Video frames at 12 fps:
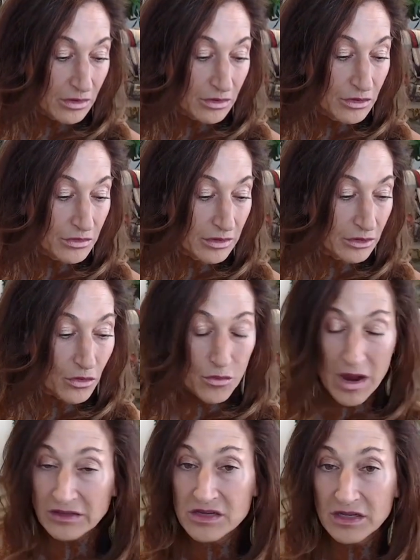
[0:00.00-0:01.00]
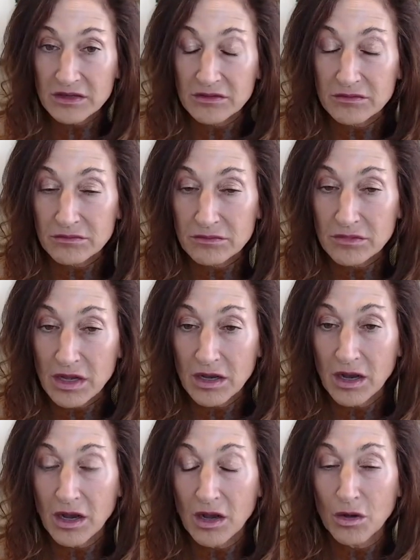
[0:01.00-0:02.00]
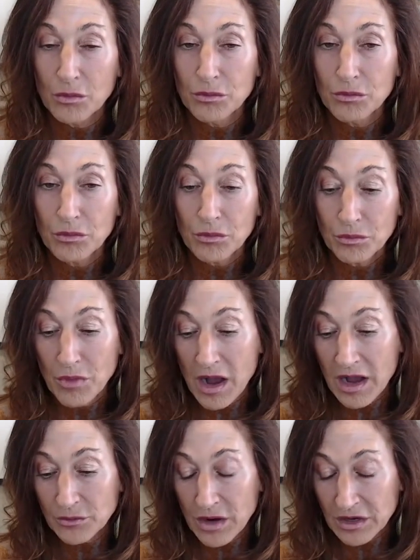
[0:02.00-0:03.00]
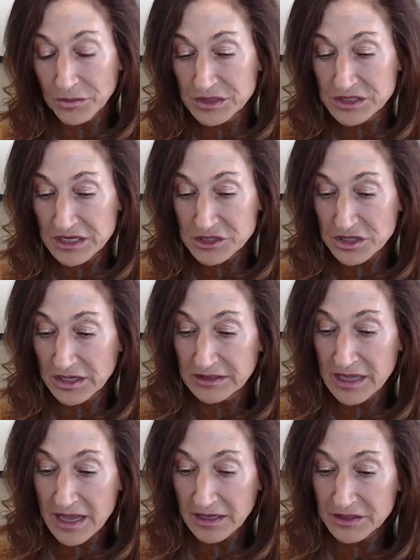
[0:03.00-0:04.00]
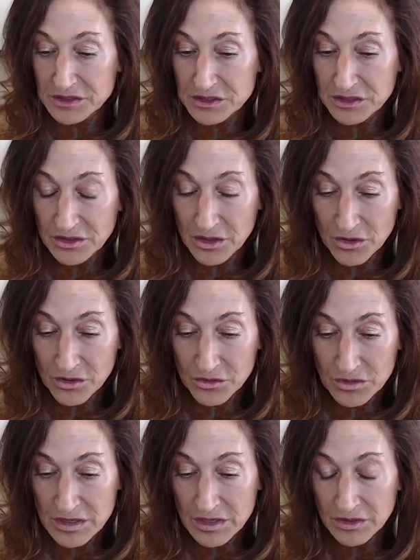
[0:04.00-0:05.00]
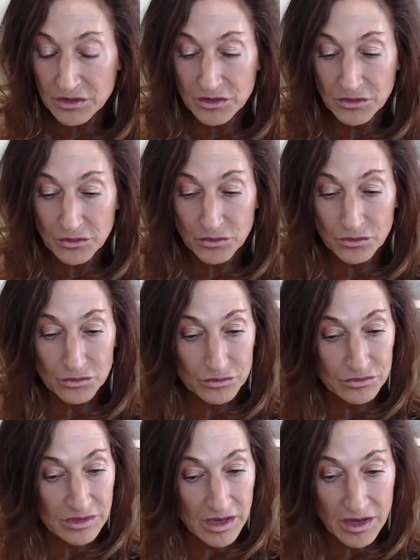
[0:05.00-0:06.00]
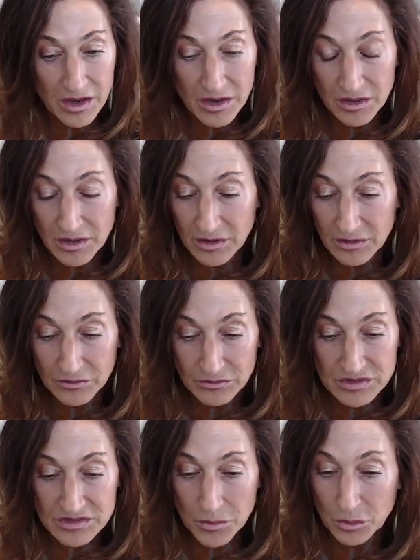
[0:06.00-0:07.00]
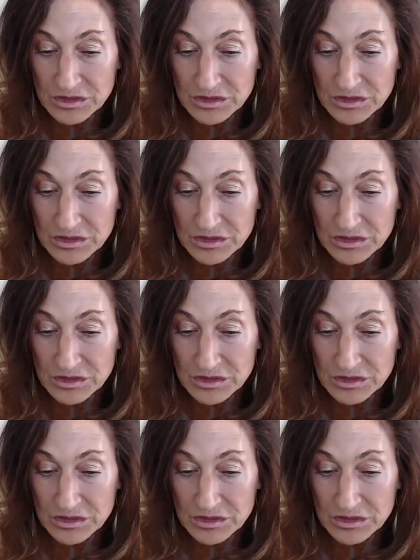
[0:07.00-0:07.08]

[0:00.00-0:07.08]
you can correct it. My recommendation on that is, you get someone